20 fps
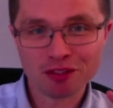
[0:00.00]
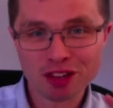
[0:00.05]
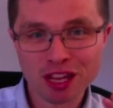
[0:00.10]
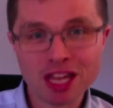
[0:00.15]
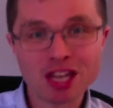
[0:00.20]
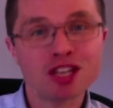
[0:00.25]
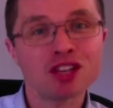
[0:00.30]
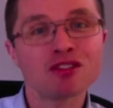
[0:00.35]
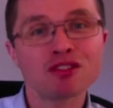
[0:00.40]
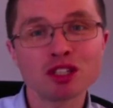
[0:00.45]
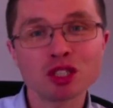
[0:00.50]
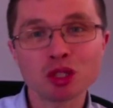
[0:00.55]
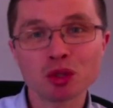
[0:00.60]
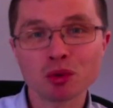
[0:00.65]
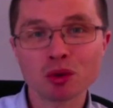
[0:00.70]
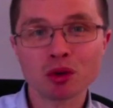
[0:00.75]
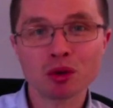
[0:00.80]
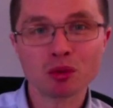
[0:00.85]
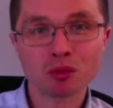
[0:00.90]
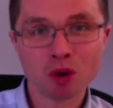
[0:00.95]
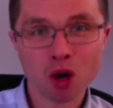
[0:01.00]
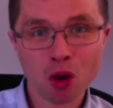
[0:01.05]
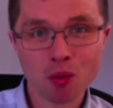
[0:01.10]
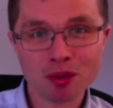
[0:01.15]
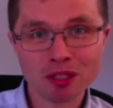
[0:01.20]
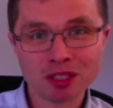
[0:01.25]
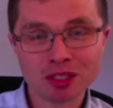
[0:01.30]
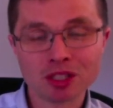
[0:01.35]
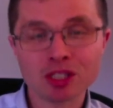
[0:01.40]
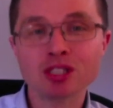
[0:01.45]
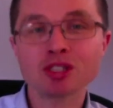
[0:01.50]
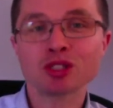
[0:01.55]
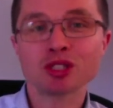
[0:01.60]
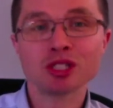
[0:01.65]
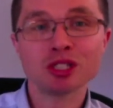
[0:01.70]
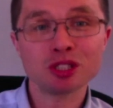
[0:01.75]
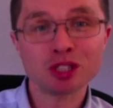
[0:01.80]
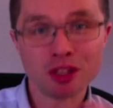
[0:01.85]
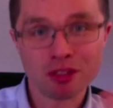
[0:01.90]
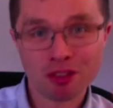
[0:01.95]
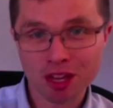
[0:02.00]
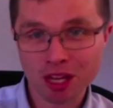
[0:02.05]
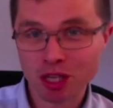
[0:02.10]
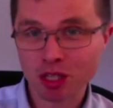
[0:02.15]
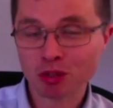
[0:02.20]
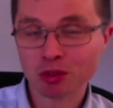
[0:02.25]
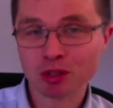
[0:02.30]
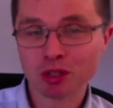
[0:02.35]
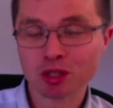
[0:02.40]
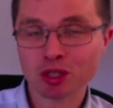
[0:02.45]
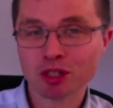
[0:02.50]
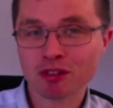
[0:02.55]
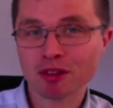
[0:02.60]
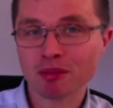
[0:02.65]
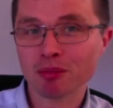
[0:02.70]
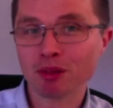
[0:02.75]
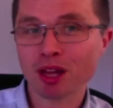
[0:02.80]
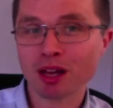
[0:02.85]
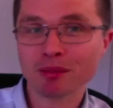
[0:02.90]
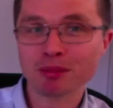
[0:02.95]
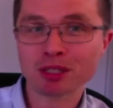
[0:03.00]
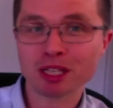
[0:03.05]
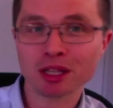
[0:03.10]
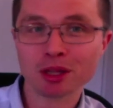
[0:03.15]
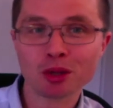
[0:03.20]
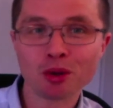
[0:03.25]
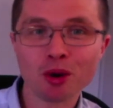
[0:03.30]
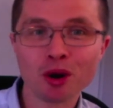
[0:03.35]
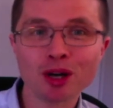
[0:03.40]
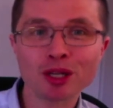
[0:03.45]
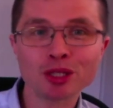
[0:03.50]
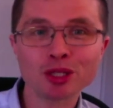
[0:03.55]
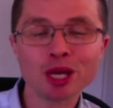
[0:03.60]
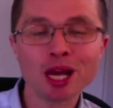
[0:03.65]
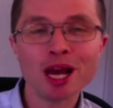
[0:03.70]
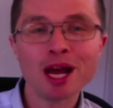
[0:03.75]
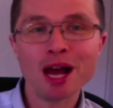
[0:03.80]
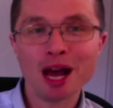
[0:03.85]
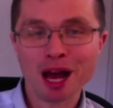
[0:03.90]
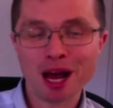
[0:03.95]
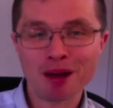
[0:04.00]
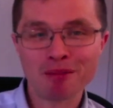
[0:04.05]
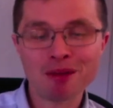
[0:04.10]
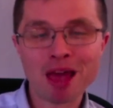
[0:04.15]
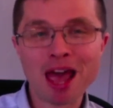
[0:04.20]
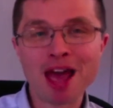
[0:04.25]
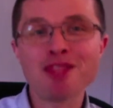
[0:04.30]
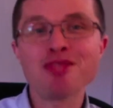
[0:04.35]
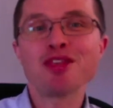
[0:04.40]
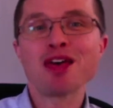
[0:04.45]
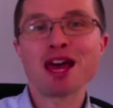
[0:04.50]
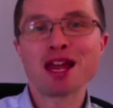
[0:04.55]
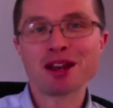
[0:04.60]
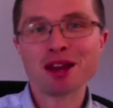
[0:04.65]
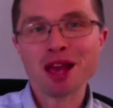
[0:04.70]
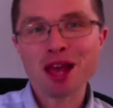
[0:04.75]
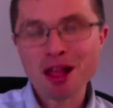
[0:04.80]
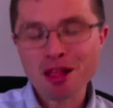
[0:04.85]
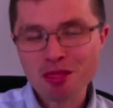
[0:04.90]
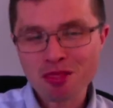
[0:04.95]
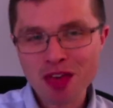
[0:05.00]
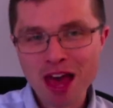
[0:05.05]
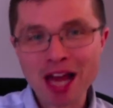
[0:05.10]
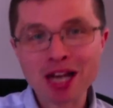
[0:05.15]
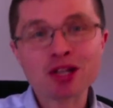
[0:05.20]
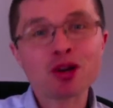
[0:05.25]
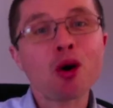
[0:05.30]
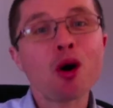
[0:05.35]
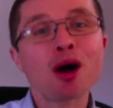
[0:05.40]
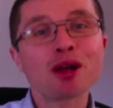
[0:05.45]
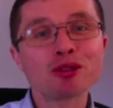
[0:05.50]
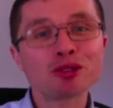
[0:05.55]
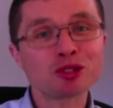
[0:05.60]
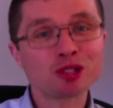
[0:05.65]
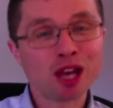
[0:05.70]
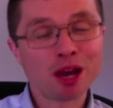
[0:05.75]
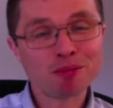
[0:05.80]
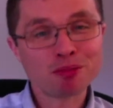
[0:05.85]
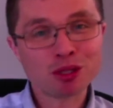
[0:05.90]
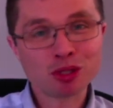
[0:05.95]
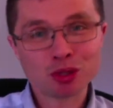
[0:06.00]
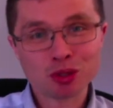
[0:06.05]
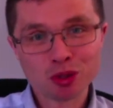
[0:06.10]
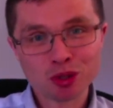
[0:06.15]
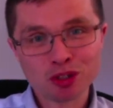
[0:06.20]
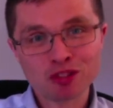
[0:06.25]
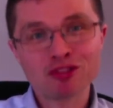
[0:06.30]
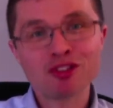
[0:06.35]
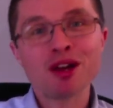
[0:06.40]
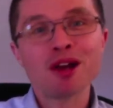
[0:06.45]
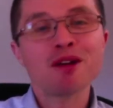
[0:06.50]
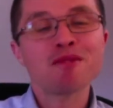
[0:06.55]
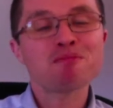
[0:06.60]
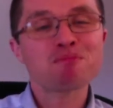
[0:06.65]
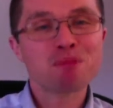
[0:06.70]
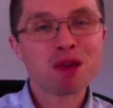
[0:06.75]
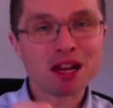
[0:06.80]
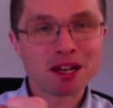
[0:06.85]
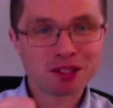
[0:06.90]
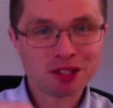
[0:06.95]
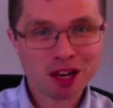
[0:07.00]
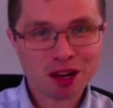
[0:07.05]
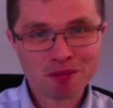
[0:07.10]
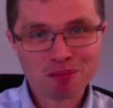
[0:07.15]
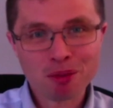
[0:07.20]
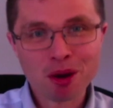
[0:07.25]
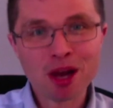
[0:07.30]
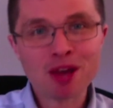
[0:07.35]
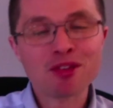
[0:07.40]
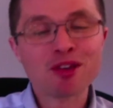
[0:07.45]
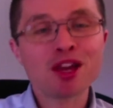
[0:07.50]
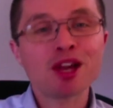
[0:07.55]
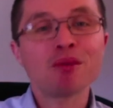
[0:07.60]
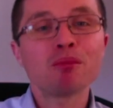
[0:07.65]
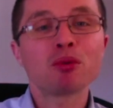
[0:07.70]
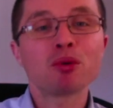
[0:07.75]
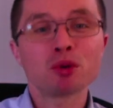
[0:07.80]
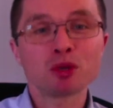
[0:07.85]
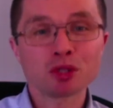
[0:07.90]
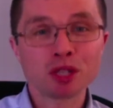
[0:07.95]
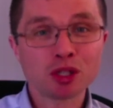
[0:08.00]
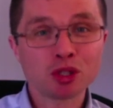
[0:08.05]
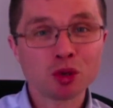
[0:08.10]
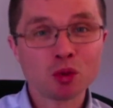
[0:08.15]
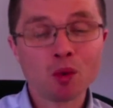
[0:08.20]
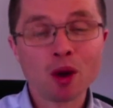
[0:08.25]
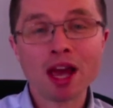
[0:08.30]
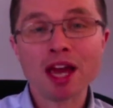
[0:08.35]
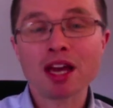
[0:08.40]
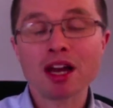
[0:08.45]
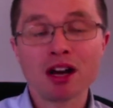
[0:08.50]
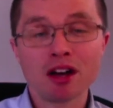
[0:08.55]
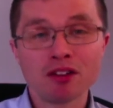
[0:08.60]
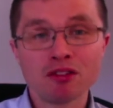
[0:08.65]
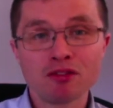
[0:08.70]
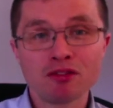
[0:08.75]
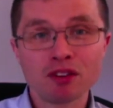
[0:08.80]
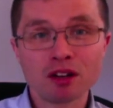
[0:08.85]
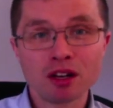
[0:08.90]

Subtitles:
individual Roman citizens and the interests of the plebs at large, and then that concept is sort of picked up by the emperors as a way of